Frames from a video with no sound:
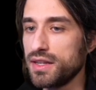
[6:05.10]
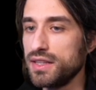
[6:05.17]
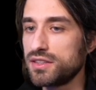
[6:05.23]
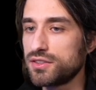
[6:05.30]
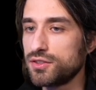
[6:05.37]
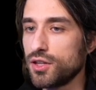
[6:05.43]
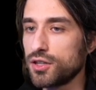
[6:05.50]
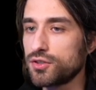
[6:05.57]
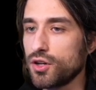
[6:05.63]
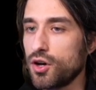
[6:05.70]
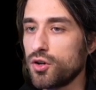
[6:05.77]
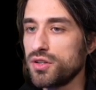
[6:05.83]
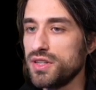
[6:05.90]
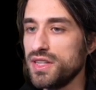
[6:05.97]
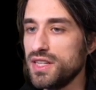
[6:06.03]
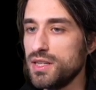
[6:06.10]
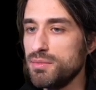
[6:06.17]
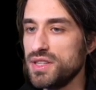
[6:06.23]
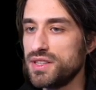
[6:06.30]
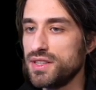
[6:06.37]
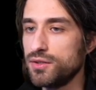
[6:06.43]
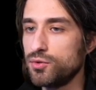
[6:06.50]
is not only
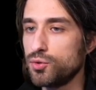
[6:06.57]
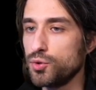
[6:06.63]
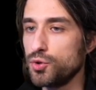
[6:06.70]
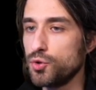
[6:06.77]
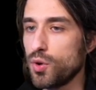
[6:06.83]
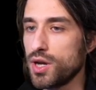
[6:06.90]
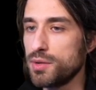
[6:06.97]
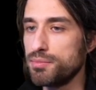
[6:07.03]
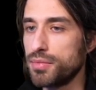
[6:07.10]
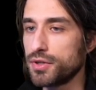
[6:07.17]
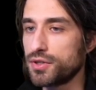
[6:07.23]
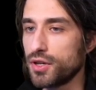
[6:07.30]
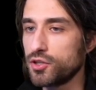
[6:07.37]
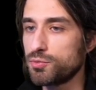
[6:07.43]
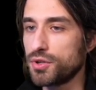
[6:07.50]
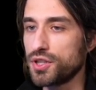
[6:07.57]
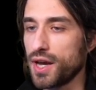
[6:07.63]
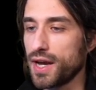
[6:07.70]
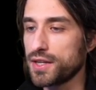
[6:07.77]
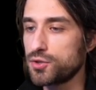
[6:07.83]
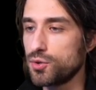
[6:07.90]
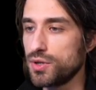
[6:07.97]
limited to UI buttons, but
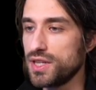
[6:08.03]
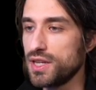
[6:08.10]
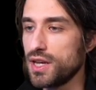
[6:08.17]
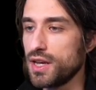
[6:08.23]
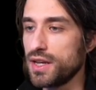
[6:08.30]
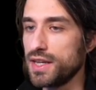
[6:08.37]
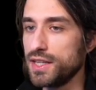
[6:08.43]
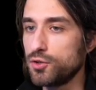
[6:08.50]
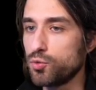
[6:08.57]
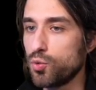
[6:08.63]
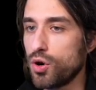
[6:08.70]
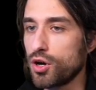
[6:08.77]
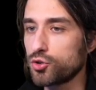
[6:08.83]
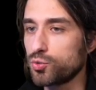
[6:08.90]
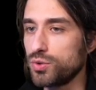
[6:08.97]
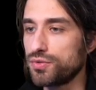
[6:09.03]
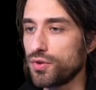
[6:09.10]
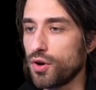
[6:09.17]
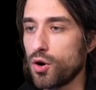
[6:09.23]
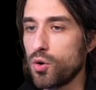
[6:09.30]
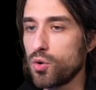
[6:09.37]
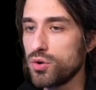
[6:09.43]
actually it works with
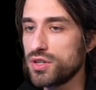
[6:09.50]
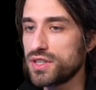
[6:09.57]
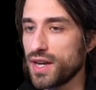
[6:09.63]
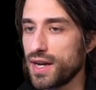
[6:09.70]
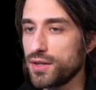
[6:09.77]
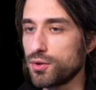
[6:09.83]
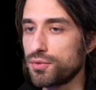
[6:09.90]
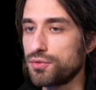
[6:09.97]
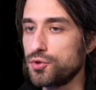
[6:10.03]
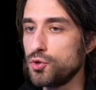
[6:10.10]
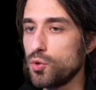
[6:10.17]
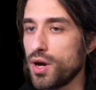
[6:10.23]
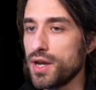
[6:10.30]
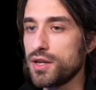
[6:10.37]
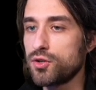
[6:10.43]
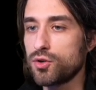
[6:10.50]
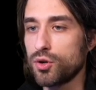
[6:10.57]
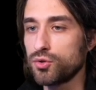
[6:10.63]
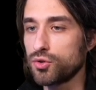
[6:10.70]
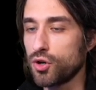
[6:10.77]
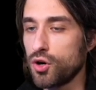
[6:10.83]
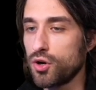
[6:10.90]
all kinds of UI
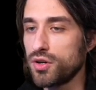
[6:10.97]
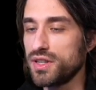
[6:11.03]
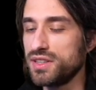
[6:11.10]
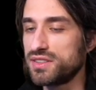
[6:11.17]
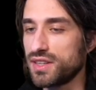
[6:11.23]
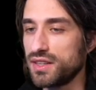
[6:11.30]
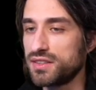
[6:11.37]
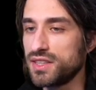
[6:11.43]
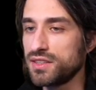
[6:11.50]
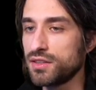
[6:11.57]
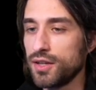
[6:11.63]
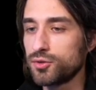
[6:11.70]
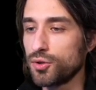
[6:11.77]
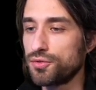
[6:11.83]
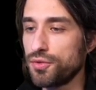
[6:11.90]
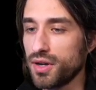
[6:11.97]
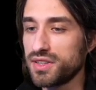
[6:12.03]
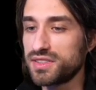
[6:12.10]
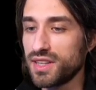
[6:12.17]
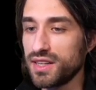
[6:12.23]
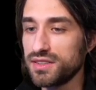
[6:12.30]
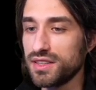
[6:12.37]
control instances. So for
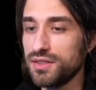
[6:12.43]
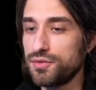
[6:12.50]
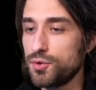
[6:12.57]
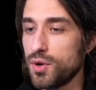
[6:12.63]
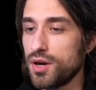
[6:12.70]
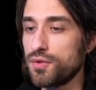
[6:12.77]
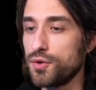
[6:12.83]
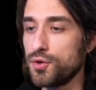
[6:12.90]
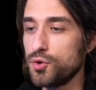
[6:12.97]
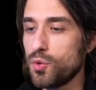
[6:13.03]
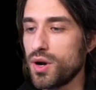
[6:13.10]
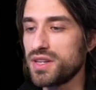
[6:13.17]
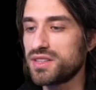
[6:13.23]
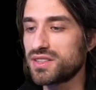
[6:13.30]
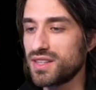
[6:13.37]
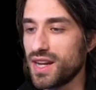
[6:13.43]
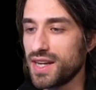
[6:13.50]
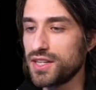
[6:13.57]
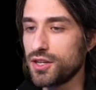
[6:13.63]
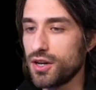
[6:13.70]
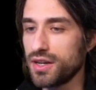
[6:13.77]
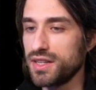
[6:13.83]
instance, if you have a UI
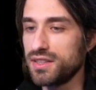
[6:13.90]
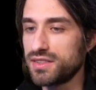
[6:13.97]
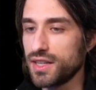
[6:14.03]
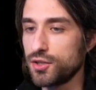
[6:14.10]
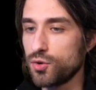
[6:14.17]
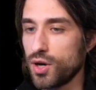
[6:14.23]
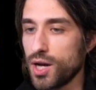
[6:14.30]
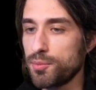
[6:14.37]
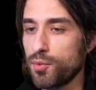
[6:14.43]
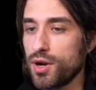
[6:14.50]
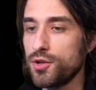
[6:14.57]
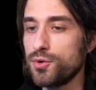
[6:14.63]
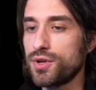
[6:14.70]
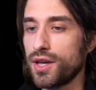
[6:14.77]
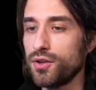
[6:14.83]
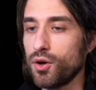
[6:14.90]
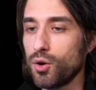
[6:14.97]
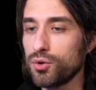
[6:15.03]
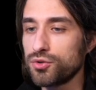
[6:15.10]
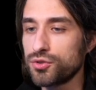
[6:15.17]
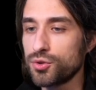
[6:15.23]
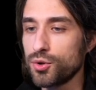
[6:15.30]
slider inside your app, well, you can
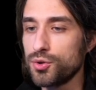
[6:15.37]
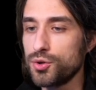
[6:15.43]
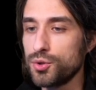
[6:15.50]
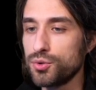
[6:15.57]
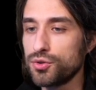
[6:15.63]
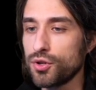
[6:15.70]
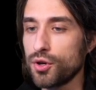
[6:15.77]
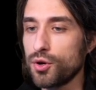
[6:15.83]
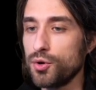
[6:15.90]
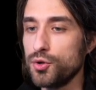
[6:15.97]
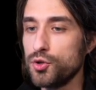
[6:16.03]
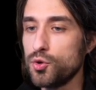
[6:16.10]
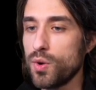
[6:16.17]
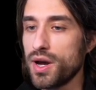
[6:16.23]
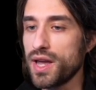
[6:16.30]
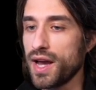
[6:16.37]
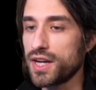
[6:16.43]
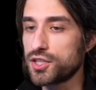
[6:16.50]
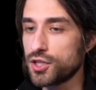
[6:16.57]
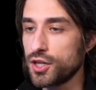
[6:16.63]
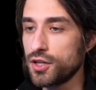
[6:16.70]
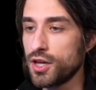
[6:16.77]
also use a
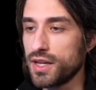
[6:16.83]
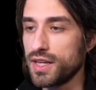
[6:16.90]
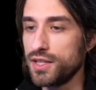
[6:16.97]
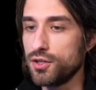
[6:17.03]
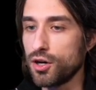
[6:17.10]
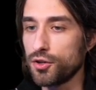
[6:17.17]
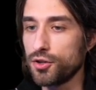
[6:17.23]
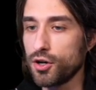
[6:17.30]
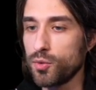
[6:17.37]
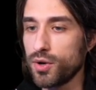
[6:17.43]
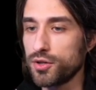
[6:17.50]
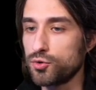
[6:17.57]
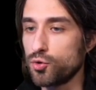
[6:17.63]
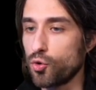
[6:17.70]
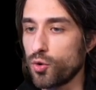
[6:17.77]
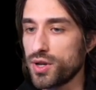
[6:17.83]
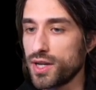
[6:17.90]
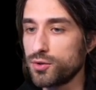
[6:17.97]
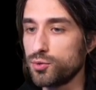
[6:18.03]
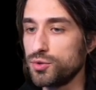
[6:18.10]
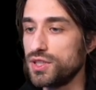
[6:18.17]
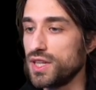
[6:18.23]
UIAction in order, well, to
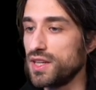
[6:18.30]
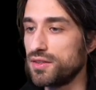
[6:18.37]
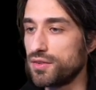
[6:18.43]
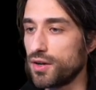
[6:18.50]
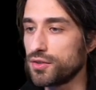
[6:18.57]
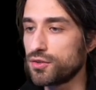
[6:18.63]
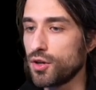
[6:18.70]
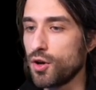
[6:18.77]
react to the event